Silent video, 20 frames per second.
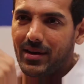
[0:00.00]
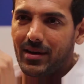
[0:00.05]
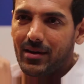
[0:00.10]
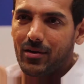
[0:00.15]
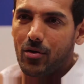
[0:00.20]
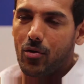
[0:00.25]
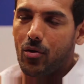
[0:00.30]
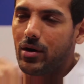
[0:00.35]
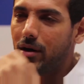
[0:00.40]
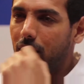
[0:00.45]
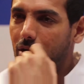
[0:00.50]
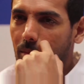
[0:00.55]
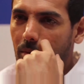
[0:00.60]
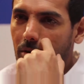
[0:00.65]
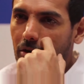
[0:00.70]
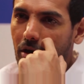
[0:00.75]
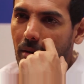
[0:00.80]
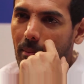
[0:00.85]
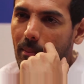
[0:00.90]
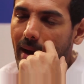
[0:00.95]
a holder to
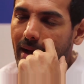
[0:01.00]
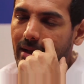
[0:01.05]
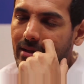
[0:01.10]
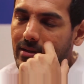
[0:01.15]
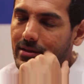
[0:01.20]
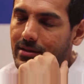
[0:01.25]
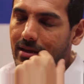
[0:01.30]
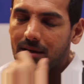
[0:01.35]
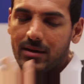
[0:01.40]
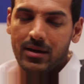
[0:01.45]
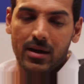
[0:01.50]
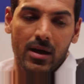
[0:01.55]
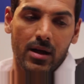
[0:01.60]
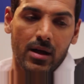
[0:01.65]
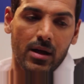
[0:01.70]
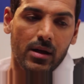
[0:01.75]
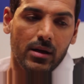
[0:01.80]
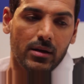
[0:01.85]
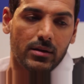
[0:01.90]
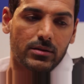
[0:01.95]
put your pens in.
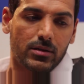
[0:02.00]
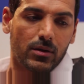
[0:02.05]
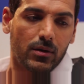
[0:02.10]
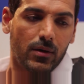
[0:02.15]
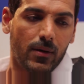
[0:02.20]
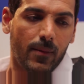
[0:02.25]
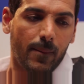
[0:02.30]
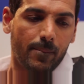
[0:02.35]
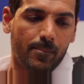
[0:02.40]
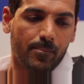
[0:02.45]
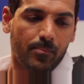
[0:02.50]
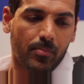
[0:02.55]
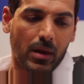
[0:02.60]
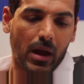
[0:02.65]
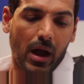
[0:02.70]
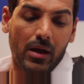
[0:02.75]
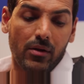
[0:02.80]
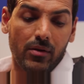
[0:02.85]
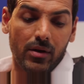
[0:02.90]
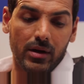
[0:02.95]
So
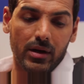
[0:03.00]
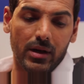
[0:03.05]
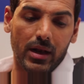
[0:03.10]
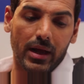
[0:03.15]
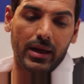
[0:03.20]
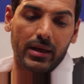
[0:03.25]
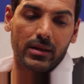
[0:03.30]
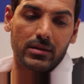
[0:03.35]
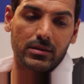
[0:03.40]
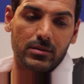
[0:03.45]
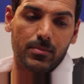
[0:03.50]
I really like this